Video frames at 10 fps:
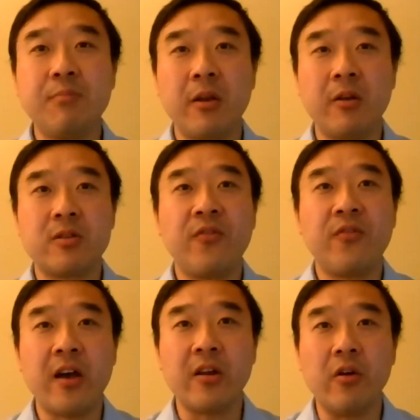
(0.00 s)
Dean Peter
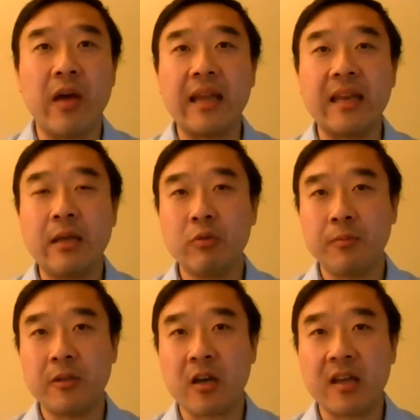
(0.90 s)
Tufano, and he
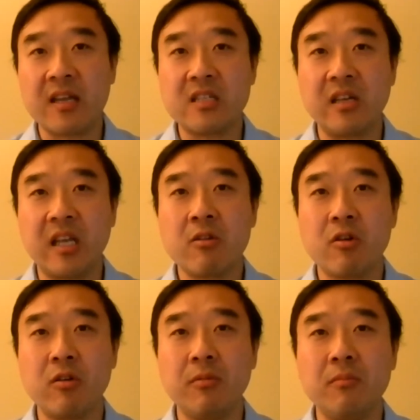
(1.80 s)
will be talking to
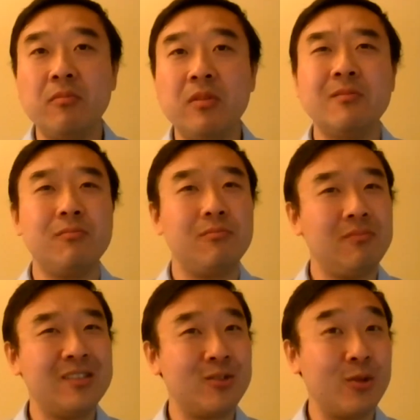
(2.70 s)
Hiro
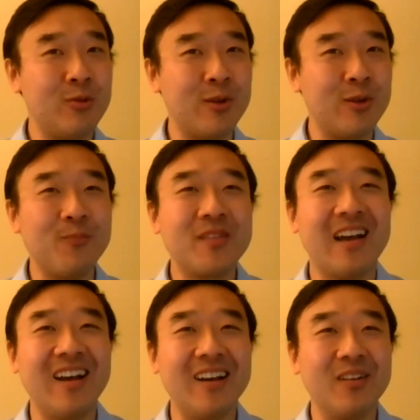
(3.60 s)
Mizuno,
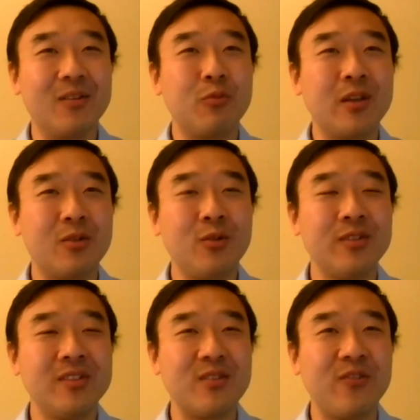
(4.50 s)
who
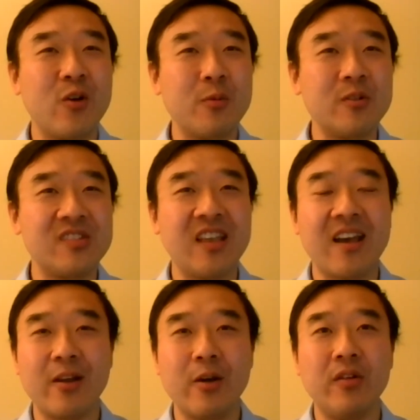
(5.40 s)
was the former
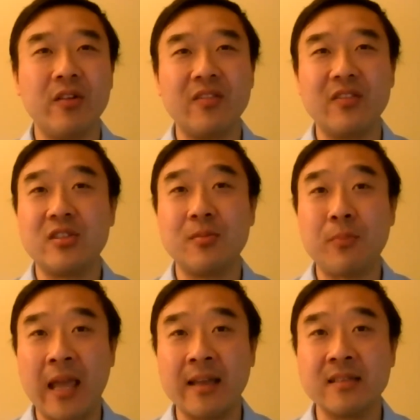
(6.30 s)
CIO of the
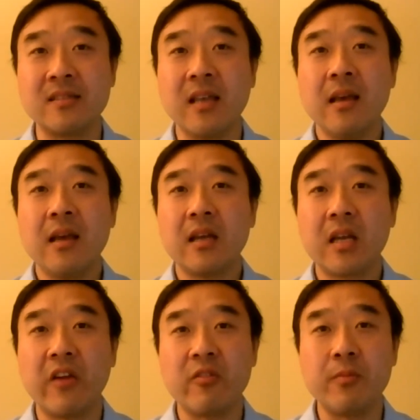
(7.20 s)
Japan's
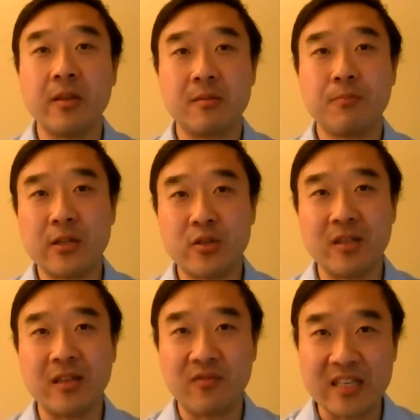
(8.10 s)
government
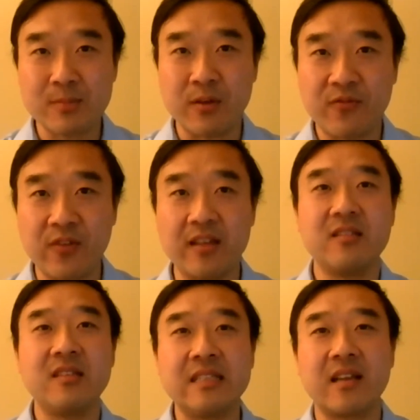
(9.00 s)
pension investment fund,
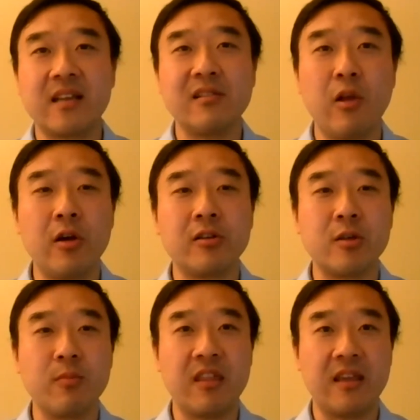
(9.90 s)
to discuss
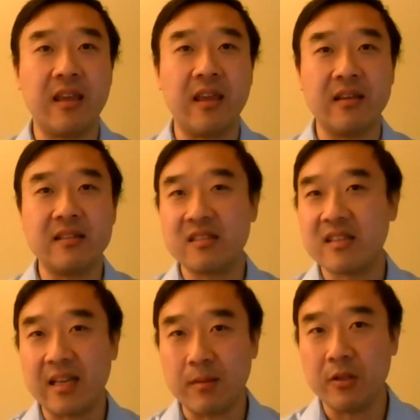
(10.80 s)
long-term thinking,
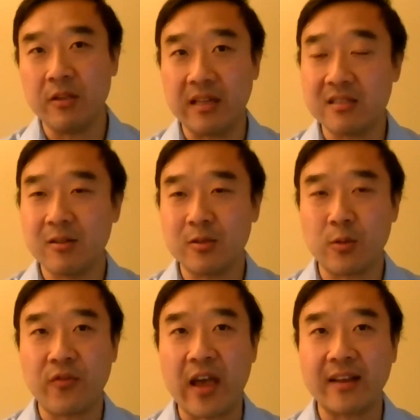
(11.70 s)
sustainability, and
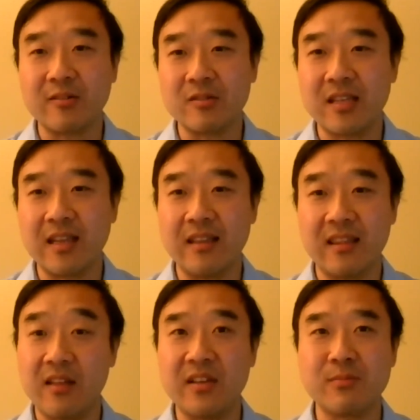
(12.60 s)
social factors in
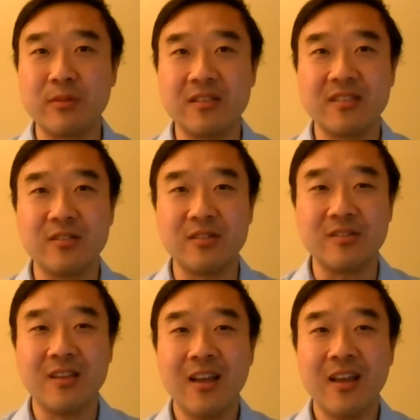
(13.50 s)
the investment decisions.